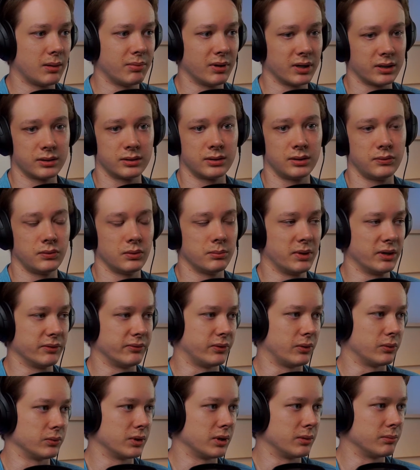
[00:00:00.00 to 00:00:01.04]
I could give you my
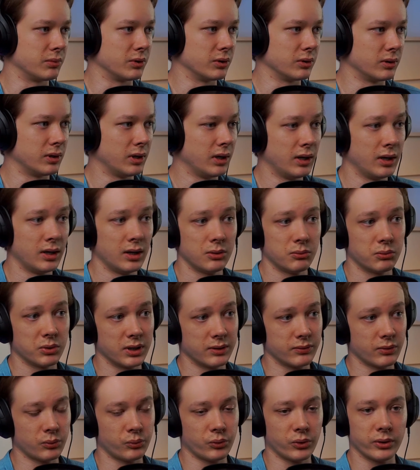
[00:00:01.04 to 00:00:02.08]
phone number.
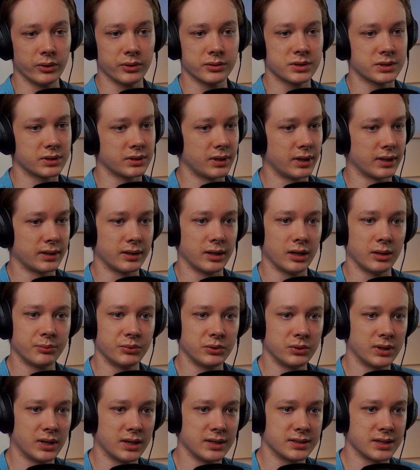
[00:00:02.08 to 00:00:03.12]
Whatever works, I can help you
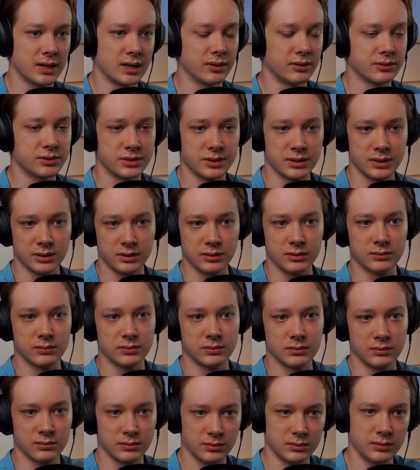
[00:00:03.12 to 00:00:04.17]
guys out, see,
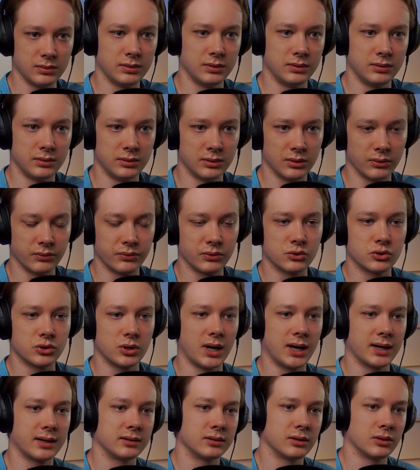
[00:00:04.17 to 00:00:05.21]
if you're
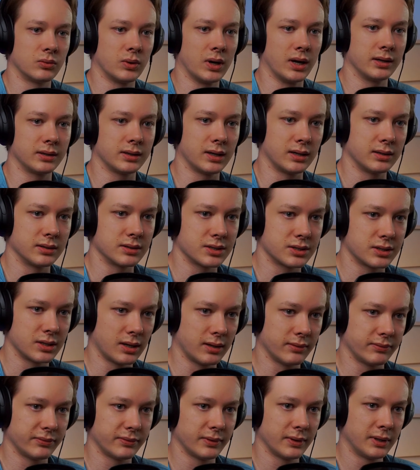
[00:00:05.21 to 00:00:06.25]
tracking the right kind of
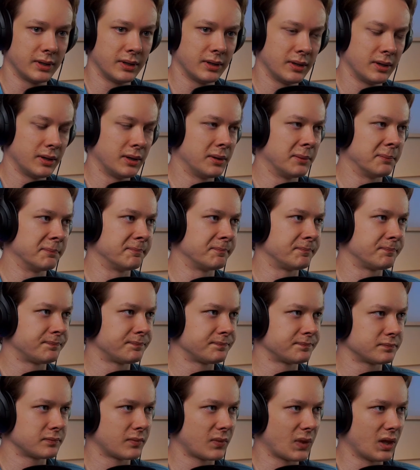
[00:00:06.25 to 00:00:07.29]
stuff.
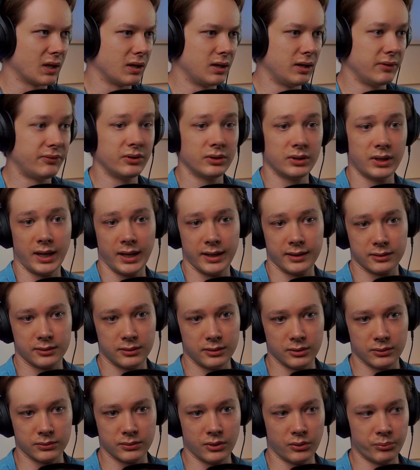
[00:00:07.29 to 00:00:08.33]
If you'd like,
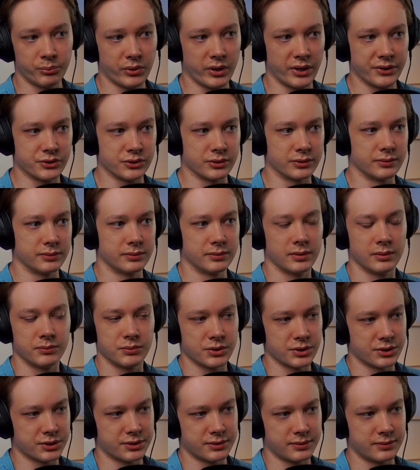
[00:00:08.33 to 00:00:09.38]
no pressure.
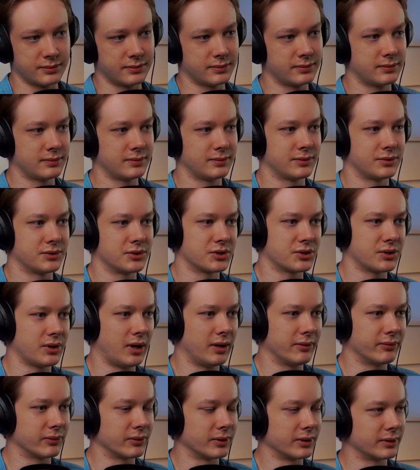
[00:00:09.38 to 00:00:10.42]
Just
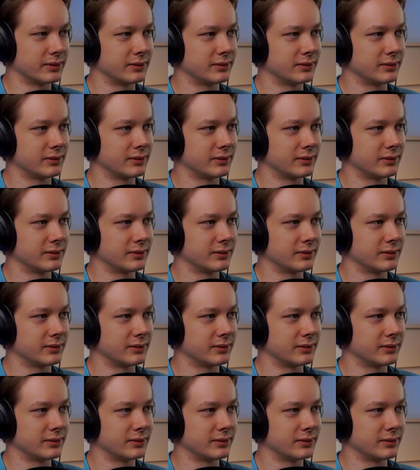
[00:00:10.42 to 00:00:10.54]
offering.